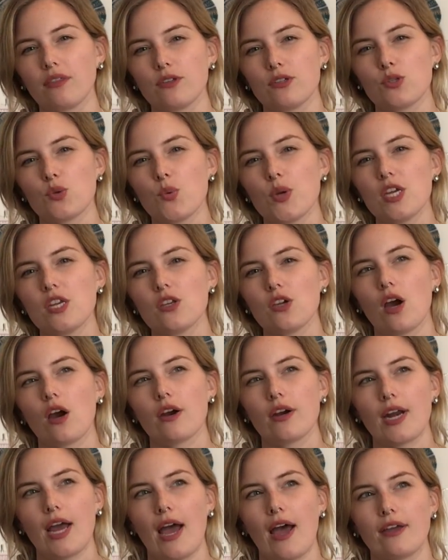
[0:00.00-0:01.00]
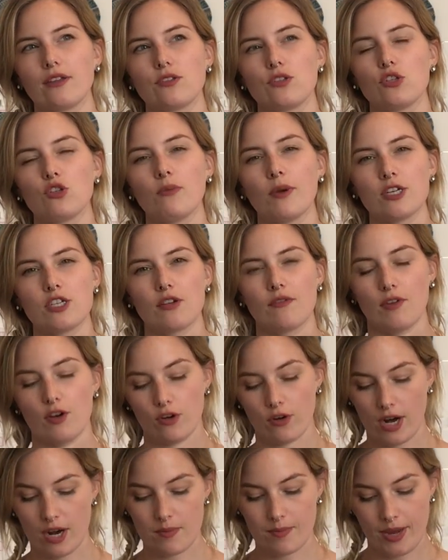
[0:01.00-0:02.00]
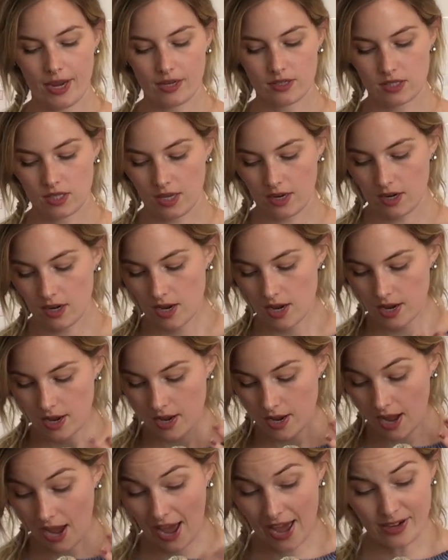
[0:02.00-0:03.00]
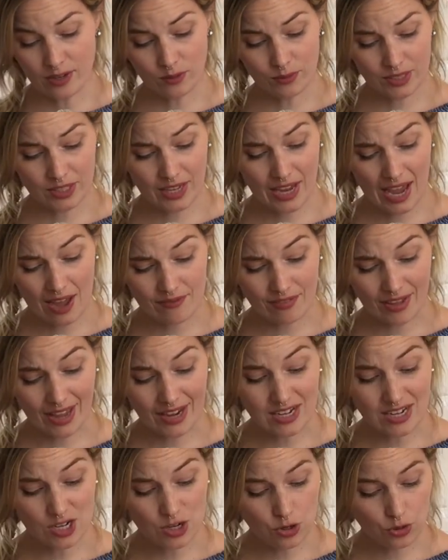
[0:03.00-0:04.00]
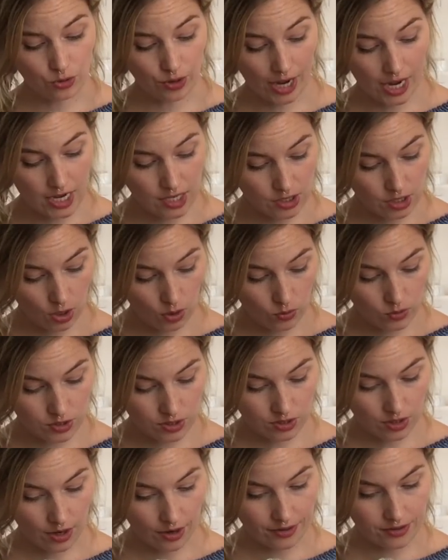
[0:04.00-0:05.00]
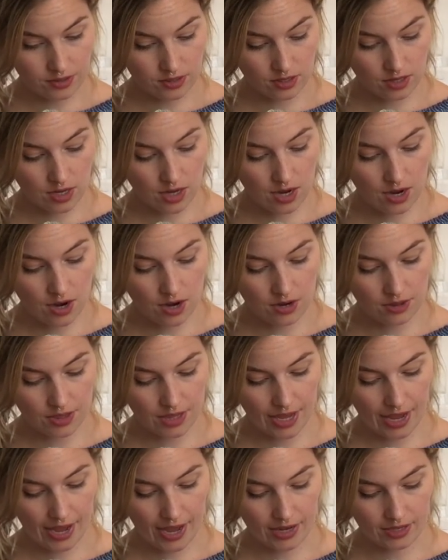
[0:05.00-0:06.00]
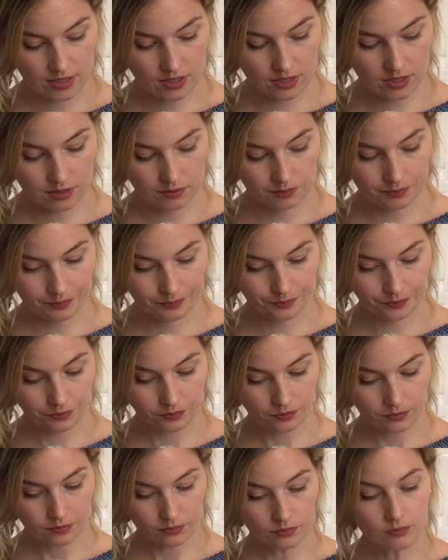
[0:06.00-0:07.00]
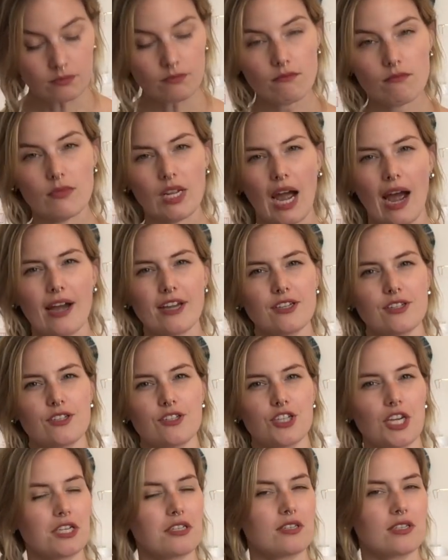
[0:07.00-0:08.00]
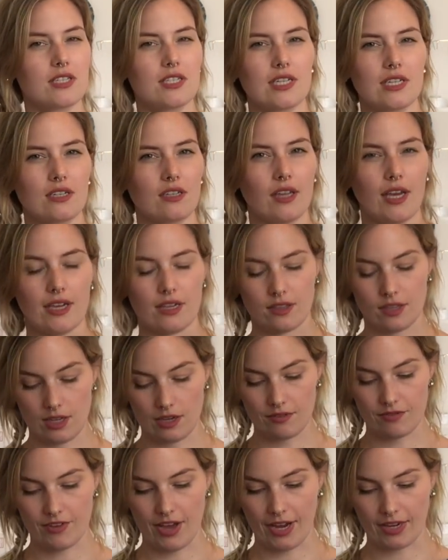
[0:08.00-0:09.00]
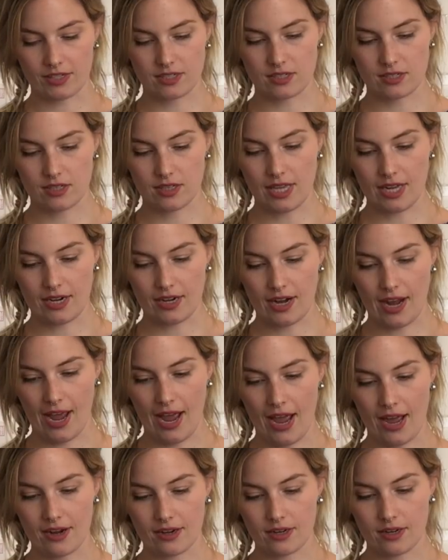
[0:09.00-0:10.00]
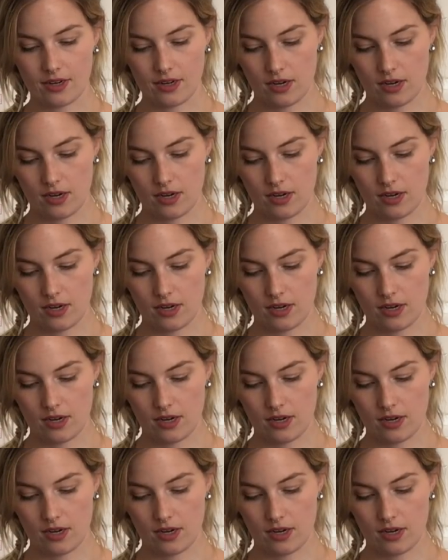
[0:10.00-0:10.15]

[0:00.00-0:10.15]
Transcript: The tweed yarn has too much of a gray base that I don't really have any gray toned yarns in here that I just didn't like the effect that it had.